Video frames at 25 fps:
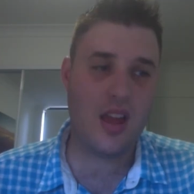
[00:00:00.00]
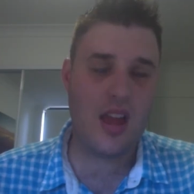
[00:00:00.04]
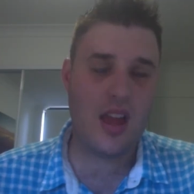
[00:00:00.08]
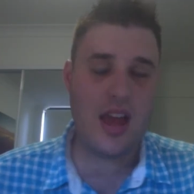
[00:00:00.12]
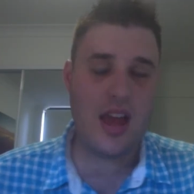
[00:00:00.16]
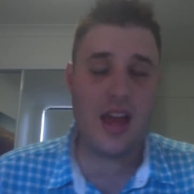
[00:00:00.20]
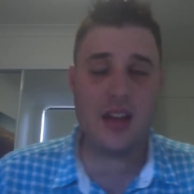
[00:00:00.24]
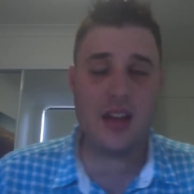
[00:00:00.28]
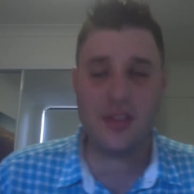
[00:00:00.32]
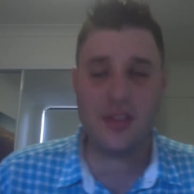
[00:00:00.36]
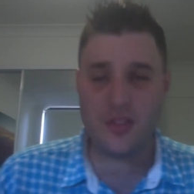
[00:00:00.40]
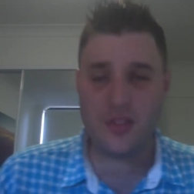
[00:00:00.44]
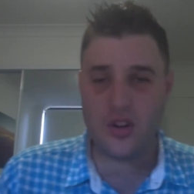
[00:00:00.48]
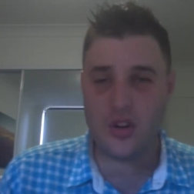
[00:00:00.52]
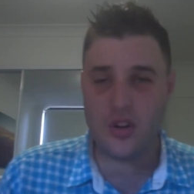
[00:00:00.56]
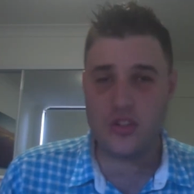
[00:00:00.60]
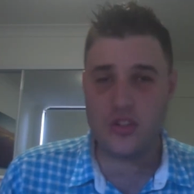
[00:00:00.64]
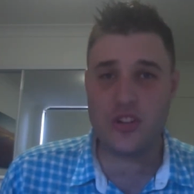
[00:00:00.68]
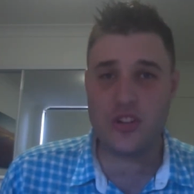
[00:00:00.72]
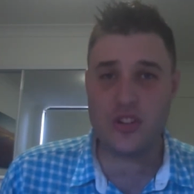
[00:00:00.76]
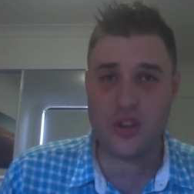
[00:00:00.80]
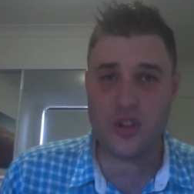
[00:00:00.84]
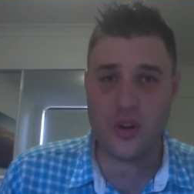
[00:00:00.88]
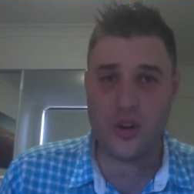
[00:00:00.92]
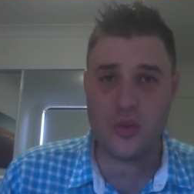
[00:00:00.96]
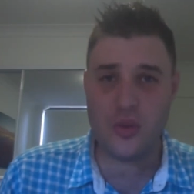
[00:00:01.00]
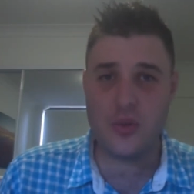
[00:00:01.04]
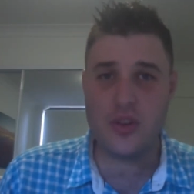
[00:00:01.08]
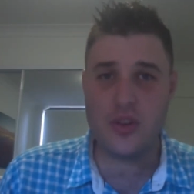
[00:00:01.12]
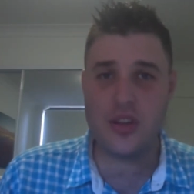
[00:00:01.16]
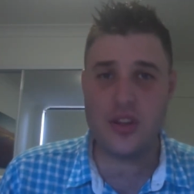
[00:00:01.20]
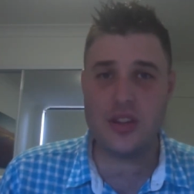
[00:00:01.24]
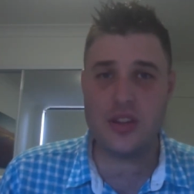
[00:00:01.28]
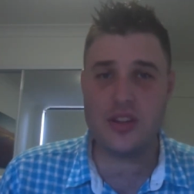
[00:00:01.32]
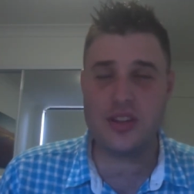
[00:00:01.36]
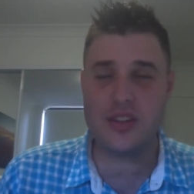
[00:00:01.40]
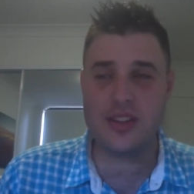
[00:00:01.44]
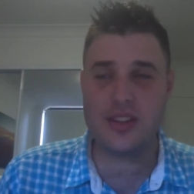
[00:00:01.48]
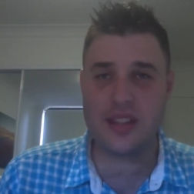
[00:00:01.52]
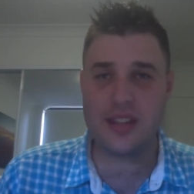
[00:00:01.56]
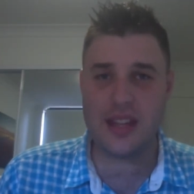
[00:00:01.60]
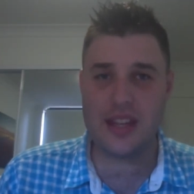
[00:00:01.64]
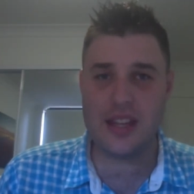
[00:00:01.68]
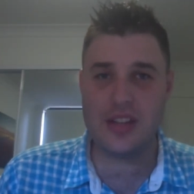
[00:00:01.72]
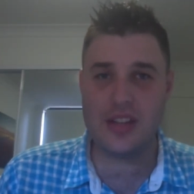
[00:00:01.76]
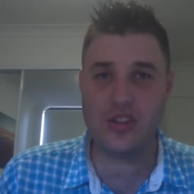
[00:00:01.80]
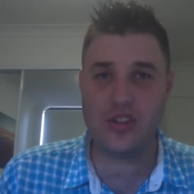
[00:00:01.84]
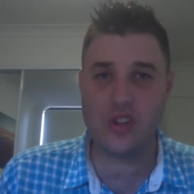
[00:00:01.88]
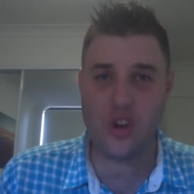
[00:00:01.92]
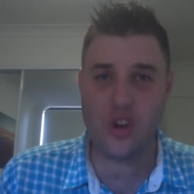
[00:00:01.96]
And of course, a song with a
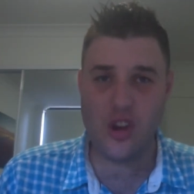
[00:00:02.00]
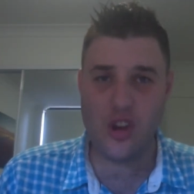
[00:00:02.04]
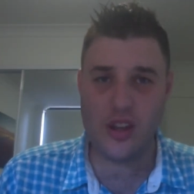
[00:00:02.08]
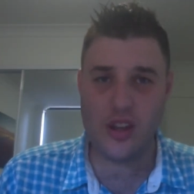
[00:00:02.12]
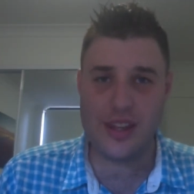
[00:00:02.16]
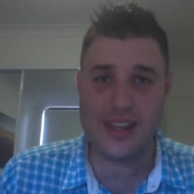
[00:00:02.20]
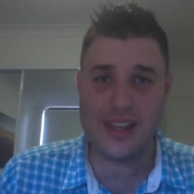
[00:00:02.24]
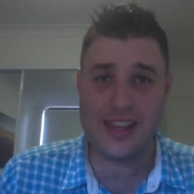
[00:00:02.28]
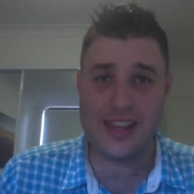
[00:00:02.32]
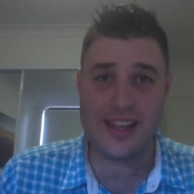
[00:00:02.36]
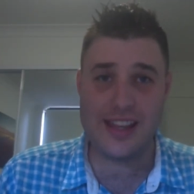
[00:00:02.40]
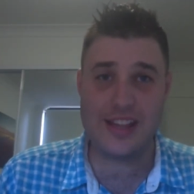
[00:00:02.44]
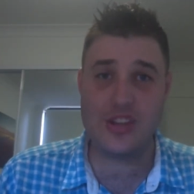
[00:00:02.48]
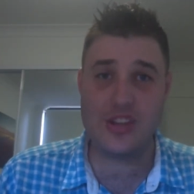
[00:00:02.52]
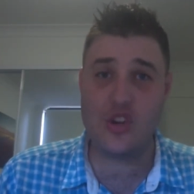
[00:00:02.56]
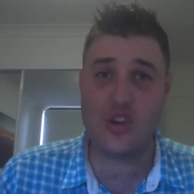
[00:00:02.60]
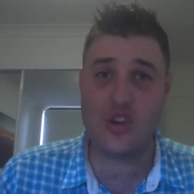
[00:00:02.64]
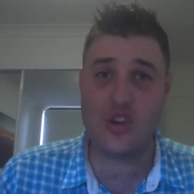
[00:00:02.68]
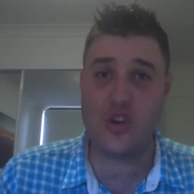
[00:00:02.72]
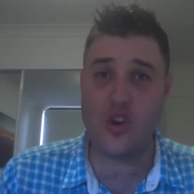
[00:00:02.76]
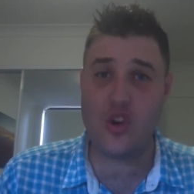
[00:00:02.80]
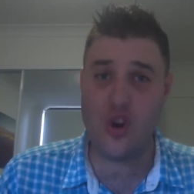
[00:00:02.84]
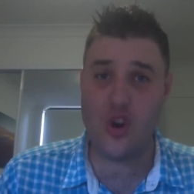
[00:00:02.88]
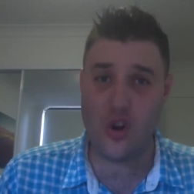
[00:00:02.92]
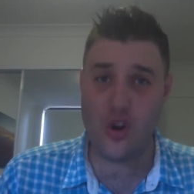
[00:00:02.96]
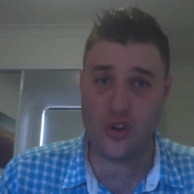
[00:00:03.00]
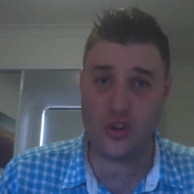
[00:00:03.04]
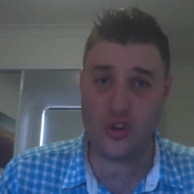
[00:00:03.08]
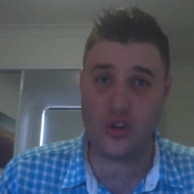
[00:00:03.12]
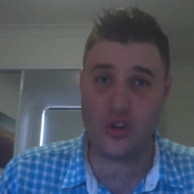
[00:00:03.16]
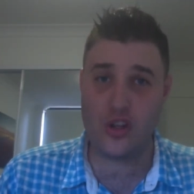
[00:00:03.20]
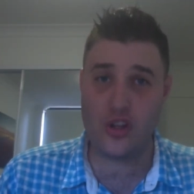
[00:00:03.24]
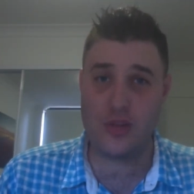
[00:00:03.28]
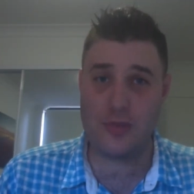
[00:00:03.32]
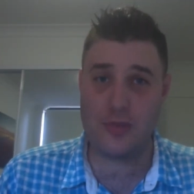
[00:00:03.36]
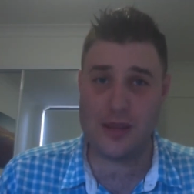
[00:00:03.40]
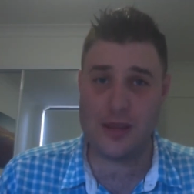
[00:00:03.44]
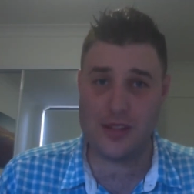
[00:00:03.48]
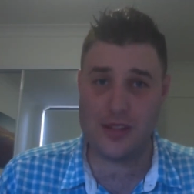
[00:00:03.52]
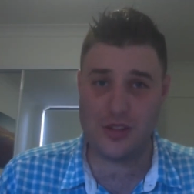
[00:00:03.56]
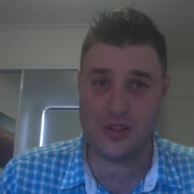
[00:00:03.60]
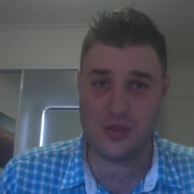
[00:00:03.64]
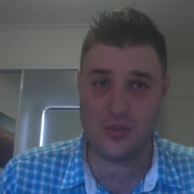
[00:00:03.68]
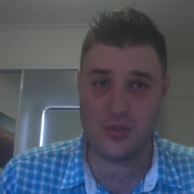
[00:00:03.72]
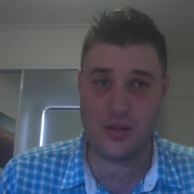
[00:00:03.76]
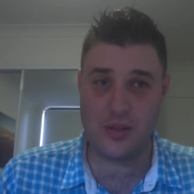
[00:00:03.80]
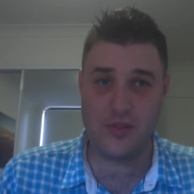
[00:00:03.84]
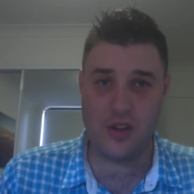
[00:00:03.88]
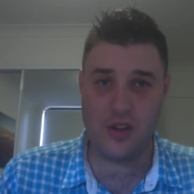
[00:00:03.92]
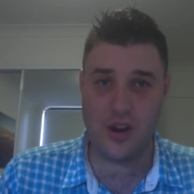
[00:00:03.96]
singing turkey is not going to be
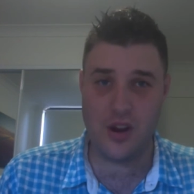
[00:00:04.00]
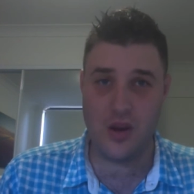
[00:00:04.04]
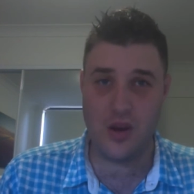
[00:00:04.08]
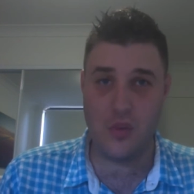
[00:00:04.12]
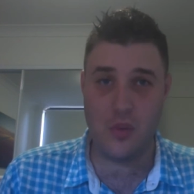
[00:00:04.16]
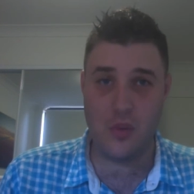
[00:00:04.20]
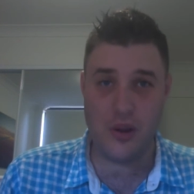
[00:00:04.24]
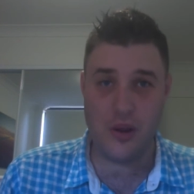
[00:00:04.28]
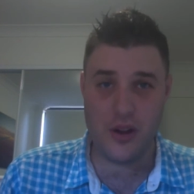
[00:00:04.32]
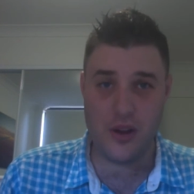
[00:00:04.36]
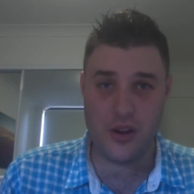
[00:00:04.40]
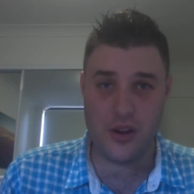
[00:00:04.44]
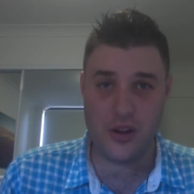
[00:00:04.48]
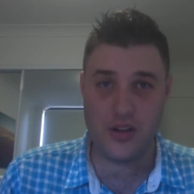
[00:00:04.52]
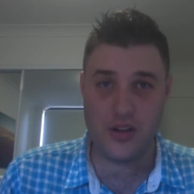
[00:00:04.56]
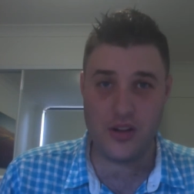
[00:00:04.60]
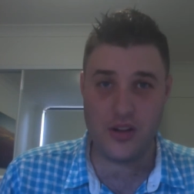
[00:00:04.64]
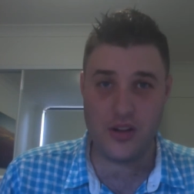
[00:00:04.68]
doing very well.